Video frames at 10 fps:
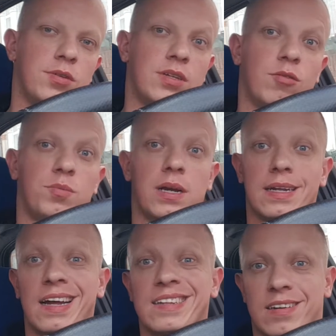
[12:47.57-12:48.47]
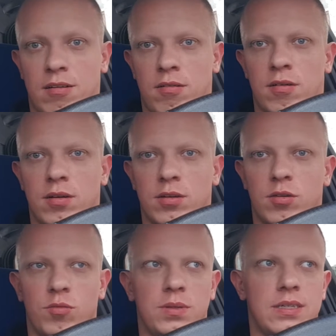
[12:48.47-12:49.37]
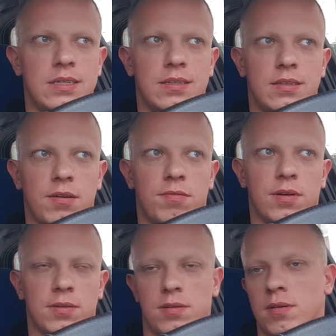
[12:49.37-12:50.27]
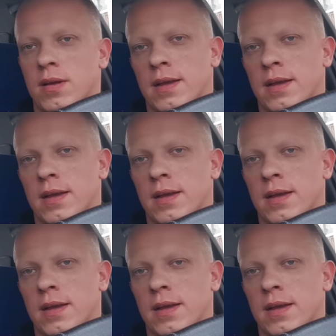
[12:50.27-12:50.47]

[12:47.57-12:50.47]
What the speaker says: There will be another. They will be different.